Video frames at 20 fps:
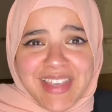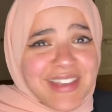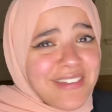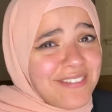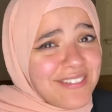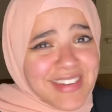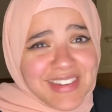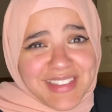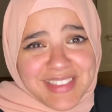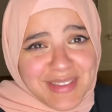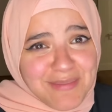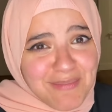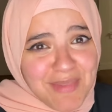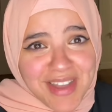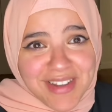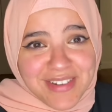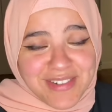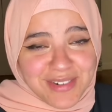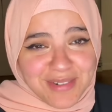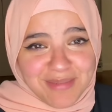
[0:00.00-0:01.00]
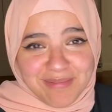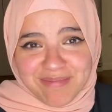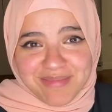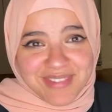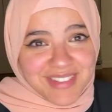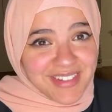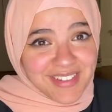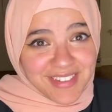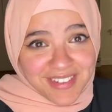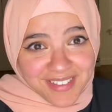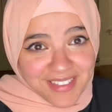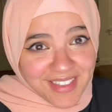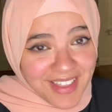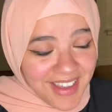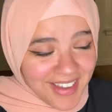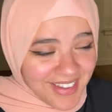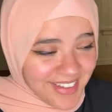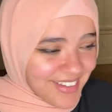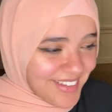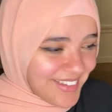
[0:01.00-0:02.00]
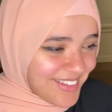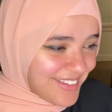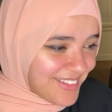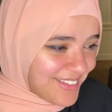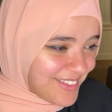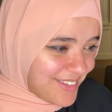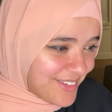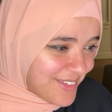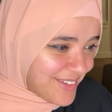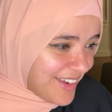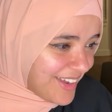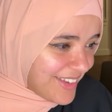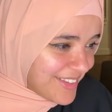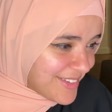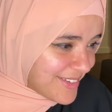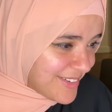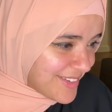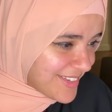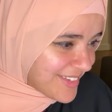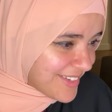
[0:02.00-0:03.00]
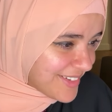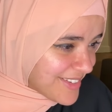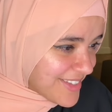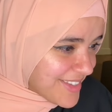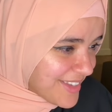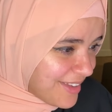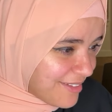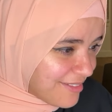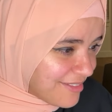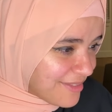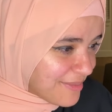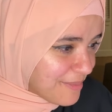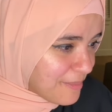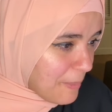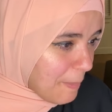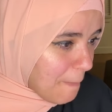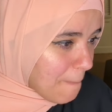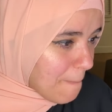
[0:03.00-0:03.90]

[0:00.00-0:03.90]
even in the bedroom. So don't lie. Do not do it to yourself.